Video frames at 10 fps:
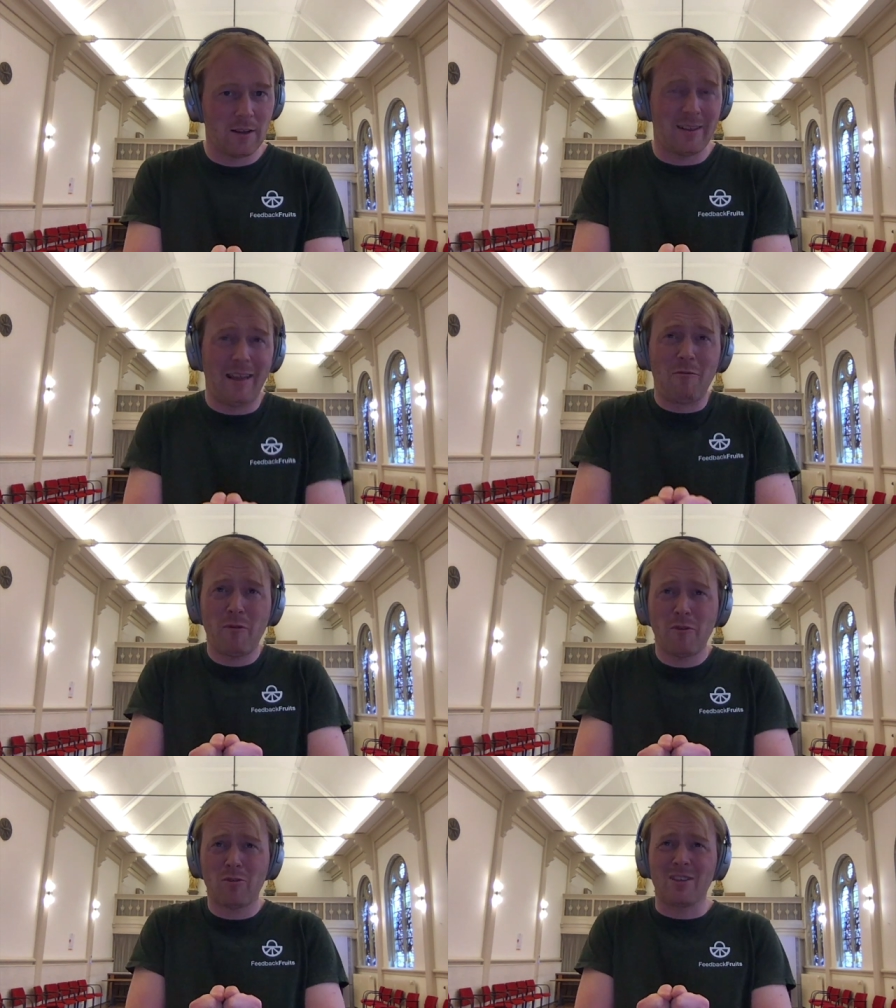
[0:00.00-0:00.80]
They
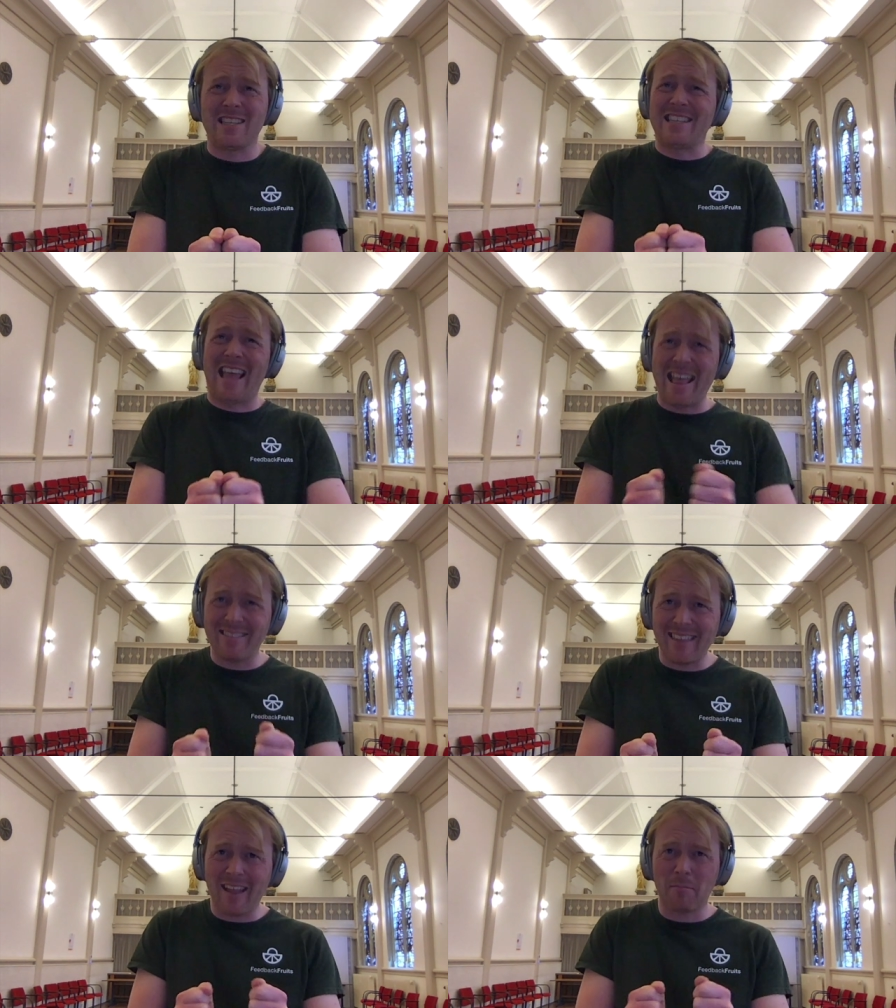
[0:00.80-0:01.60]
referred to it as
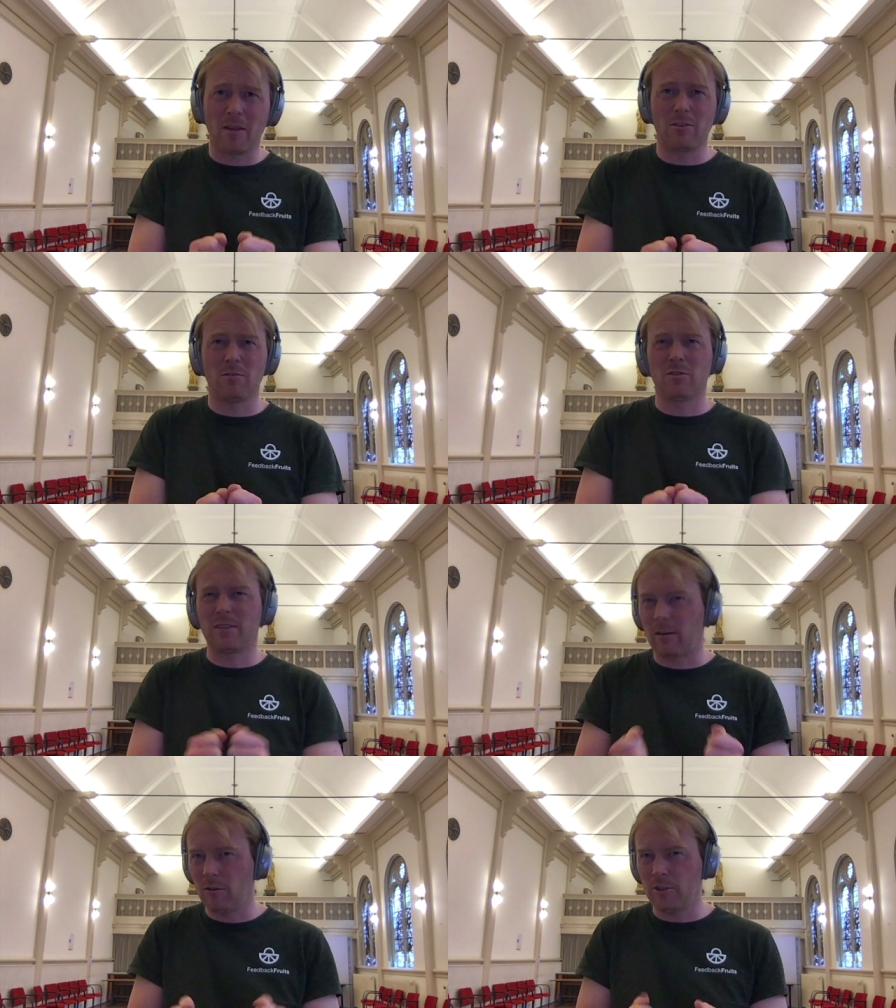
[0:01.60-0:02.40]
EdTech because it was
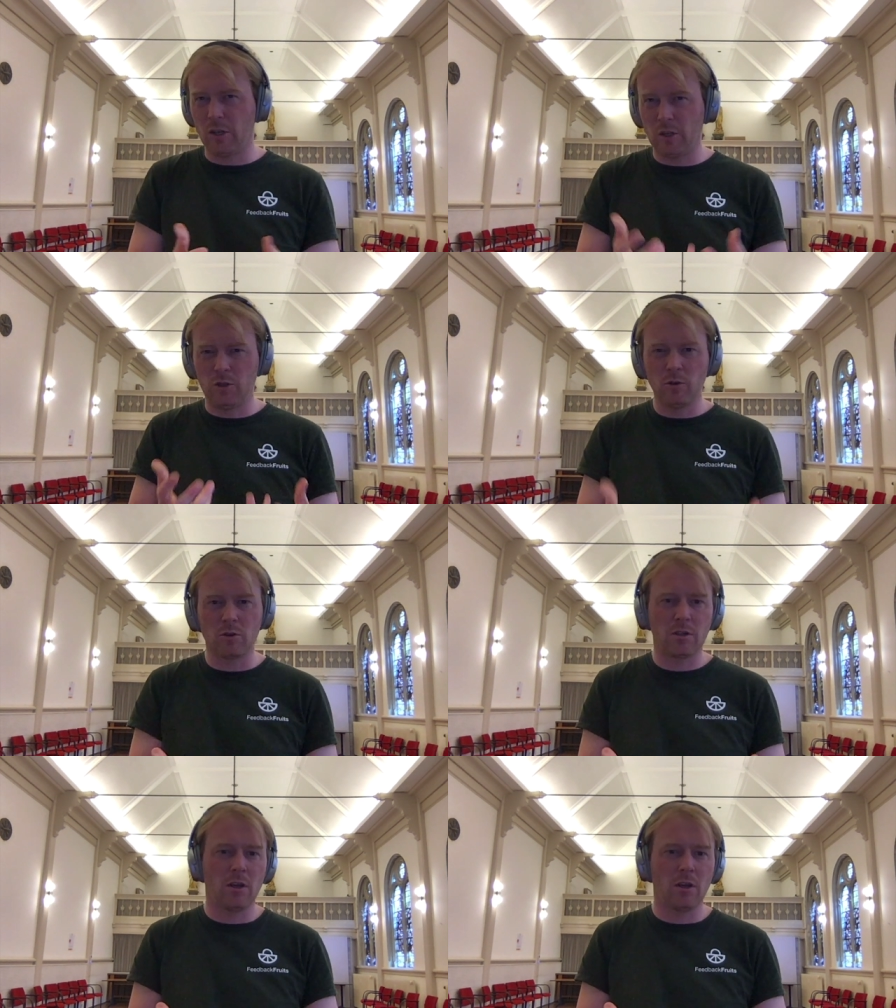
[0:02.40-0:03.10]
technology you could use